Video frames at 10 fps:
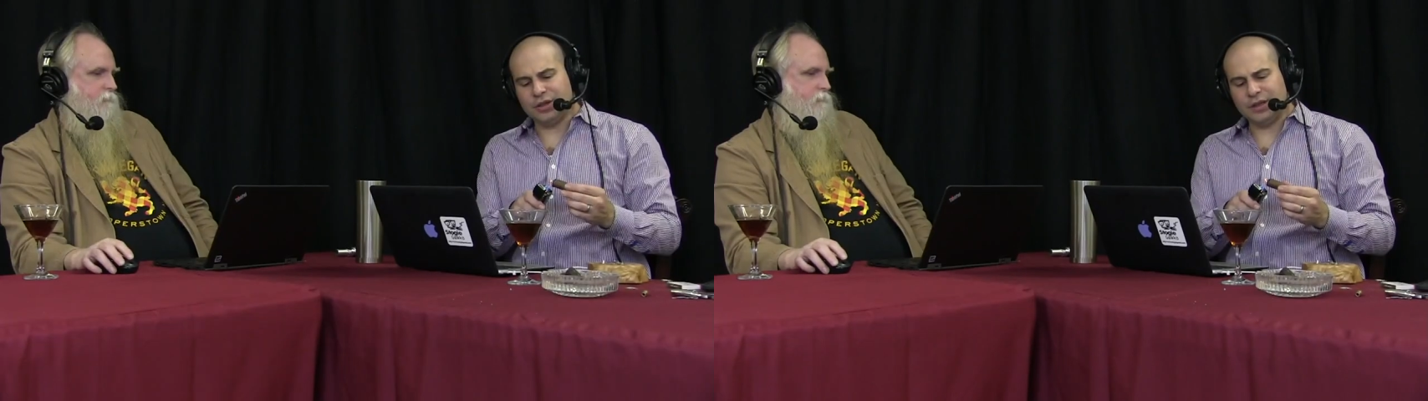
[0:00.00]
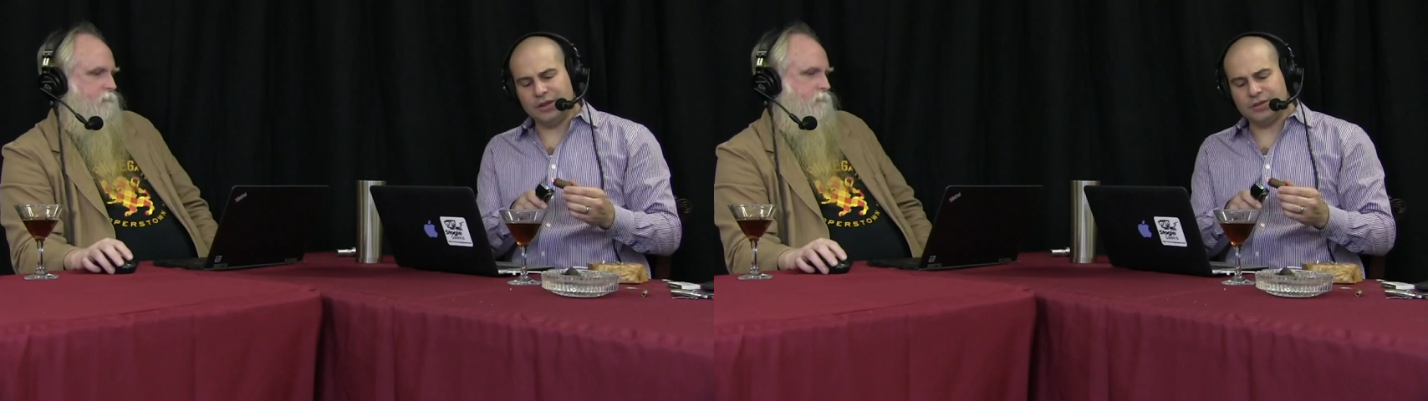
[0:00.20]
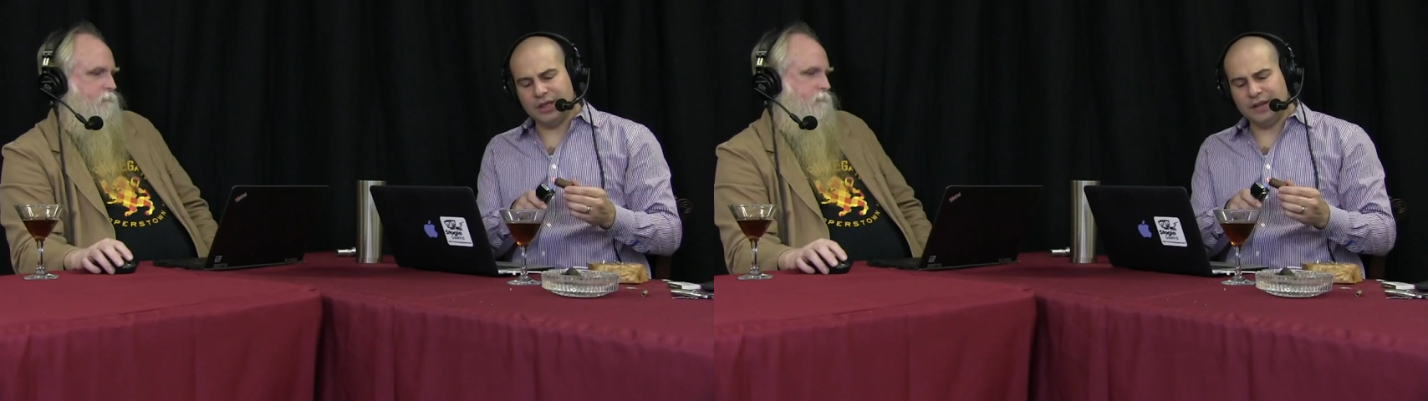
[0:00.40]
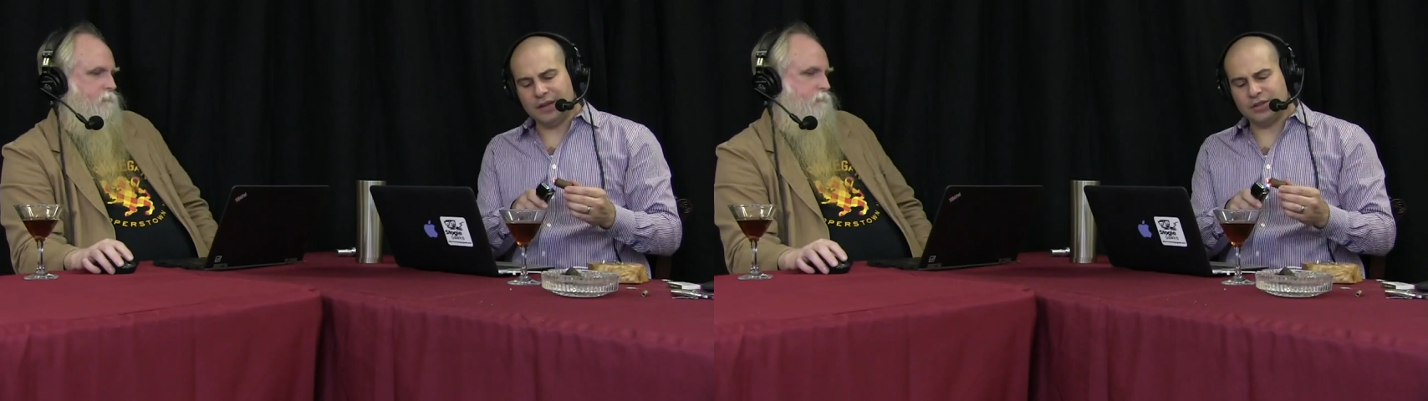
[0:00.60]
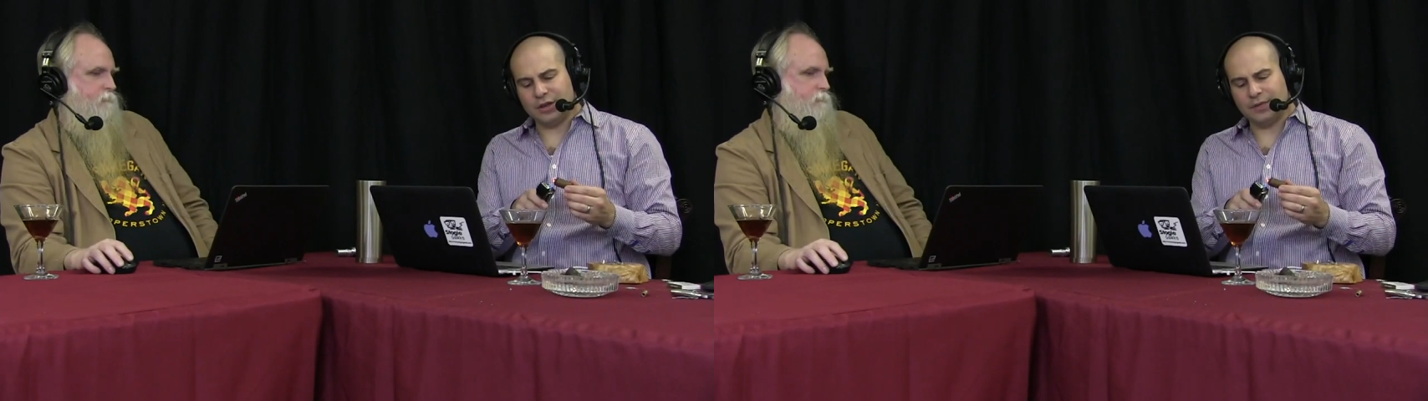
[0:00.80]
Speaker 1: that you say that,
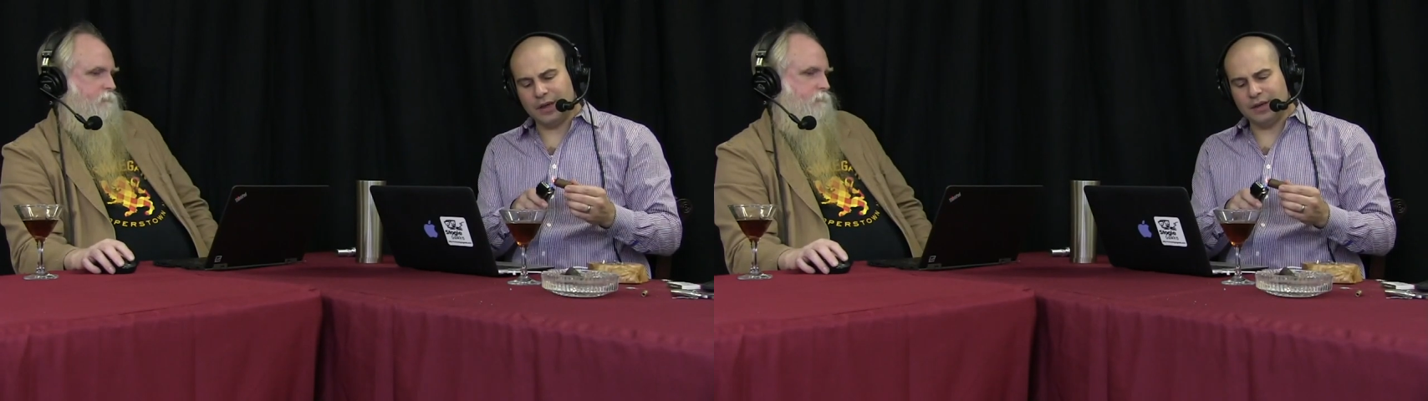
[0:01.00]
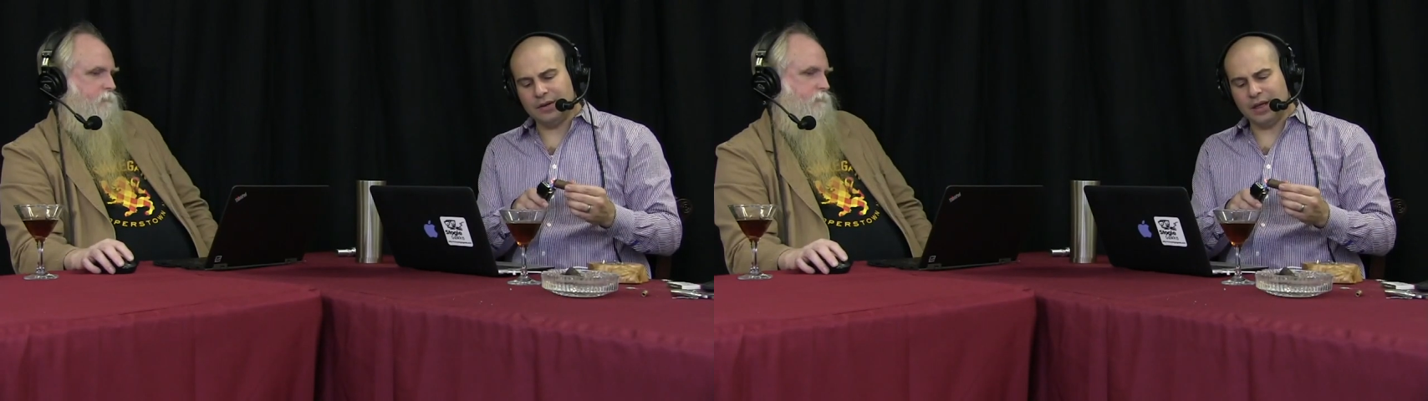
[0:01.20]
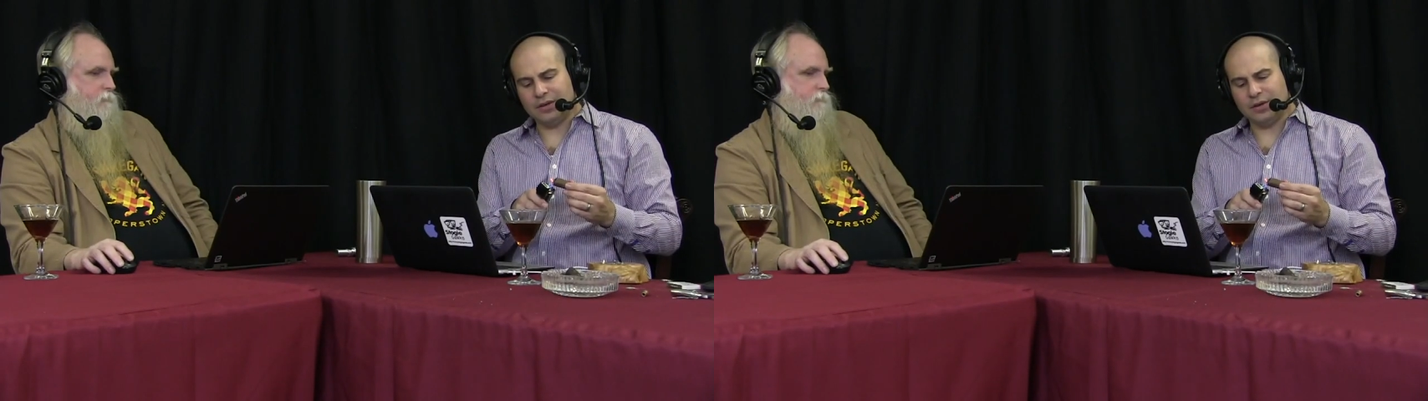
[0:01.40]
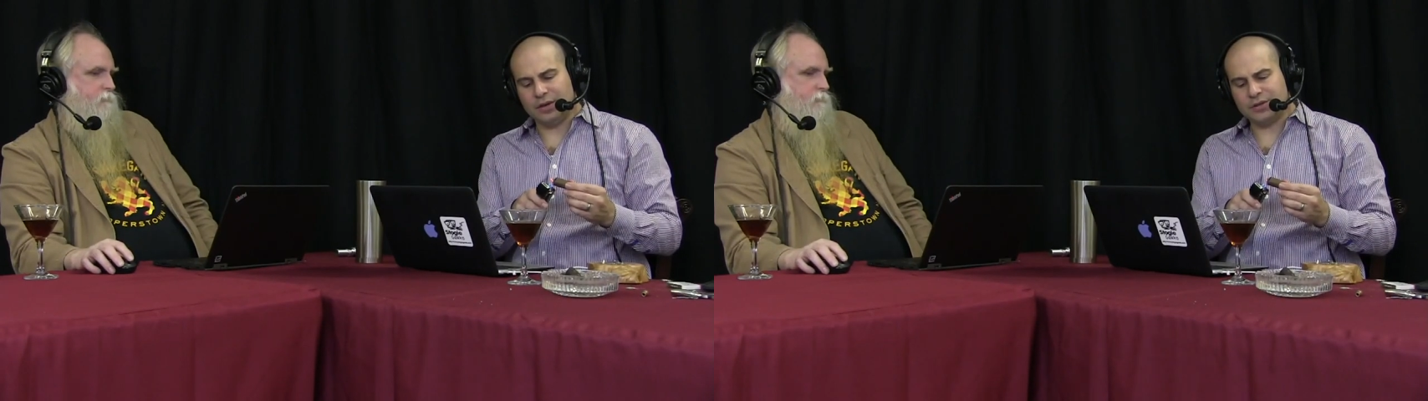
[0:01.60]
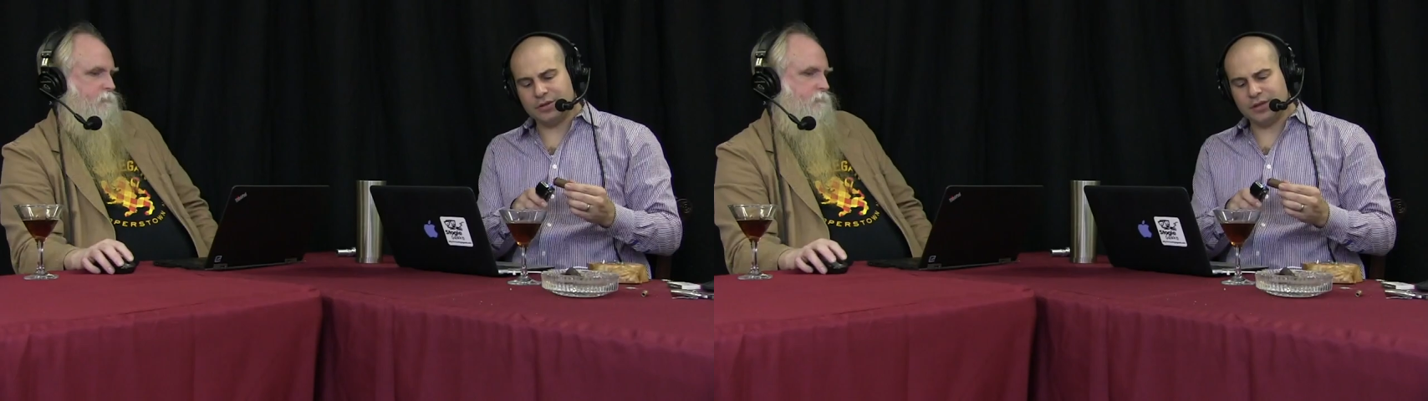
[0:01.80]
Joff, and then also
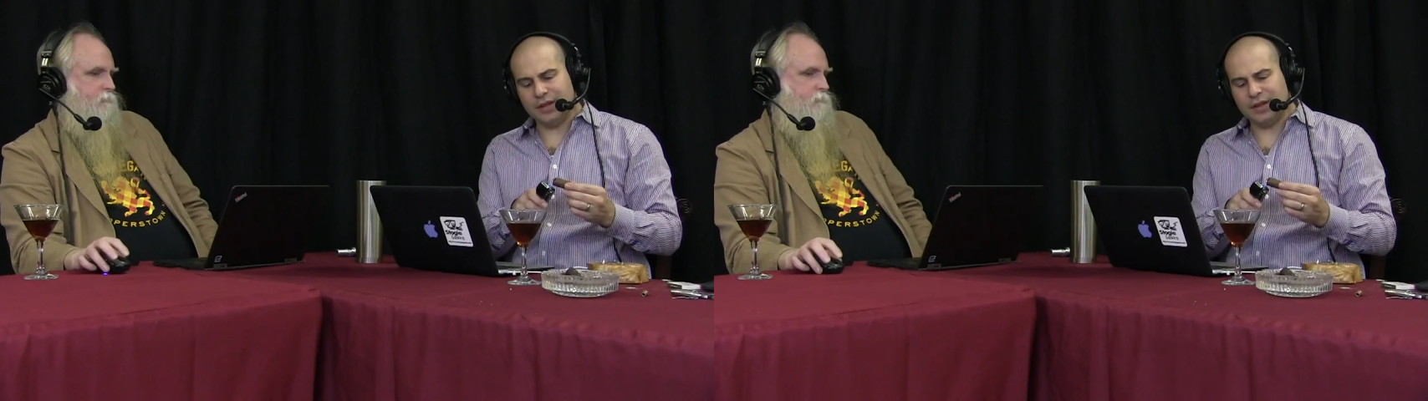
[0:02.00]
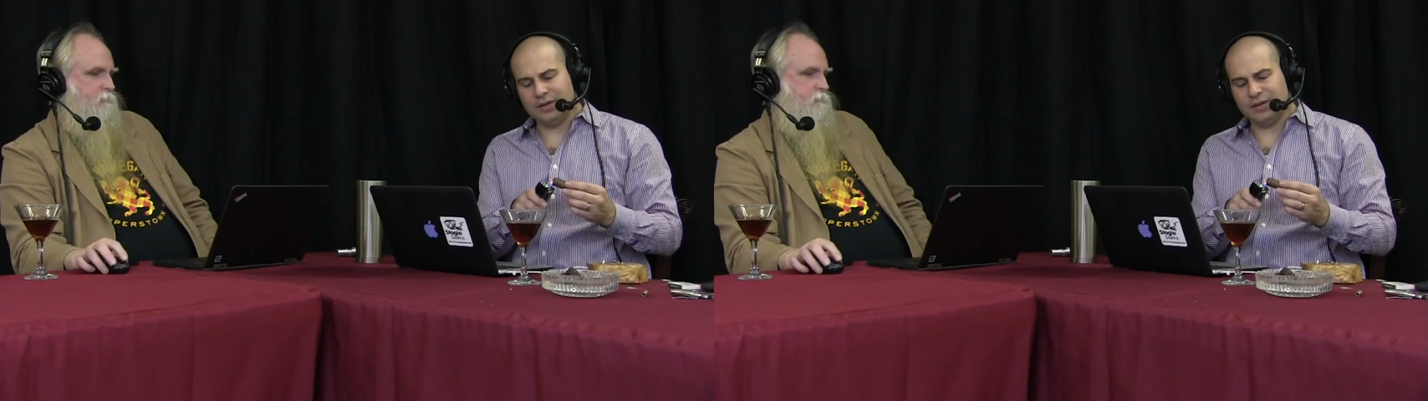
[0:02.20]
say that